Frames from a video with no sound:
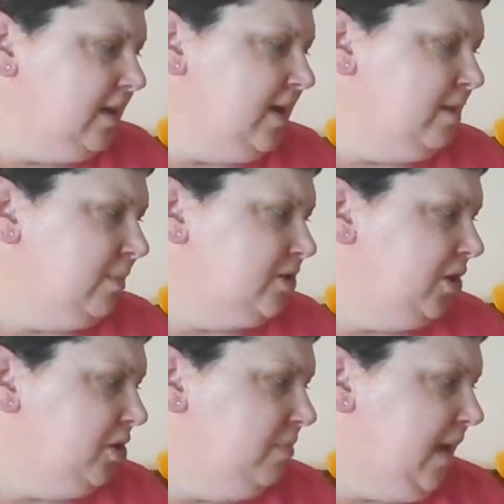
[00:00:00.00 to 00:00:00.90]
And my
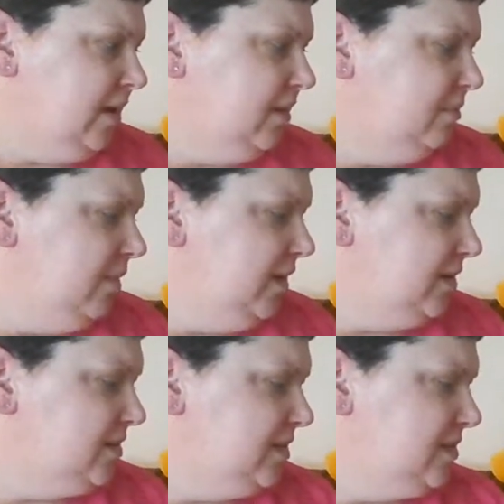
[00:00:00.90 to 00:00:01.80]
daughter Madeline made
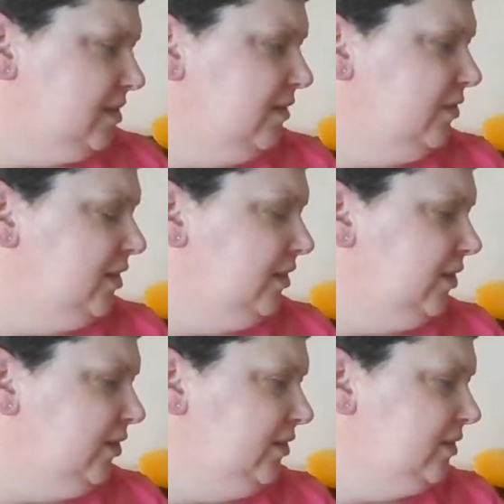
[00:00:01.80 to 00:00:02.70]
us this lovely
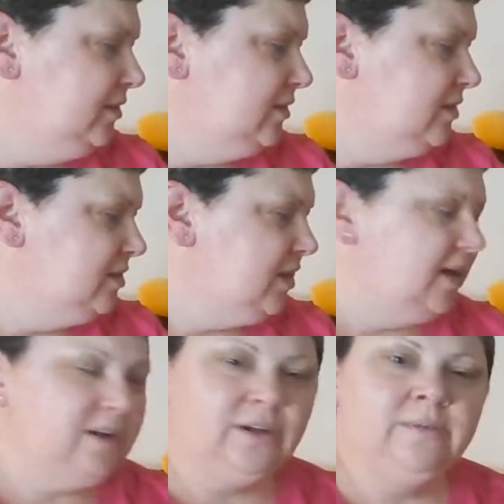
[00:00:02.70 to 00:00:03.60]
little
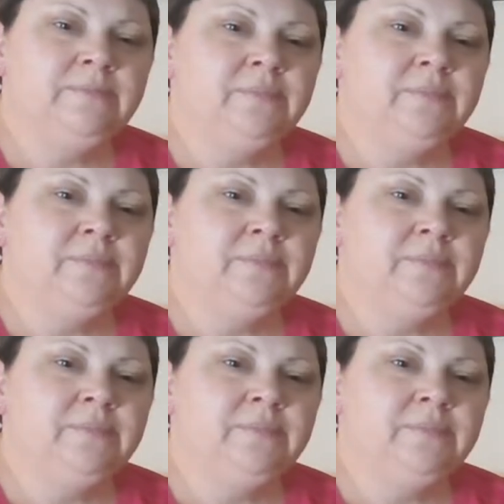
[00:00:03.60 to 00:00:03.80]
title.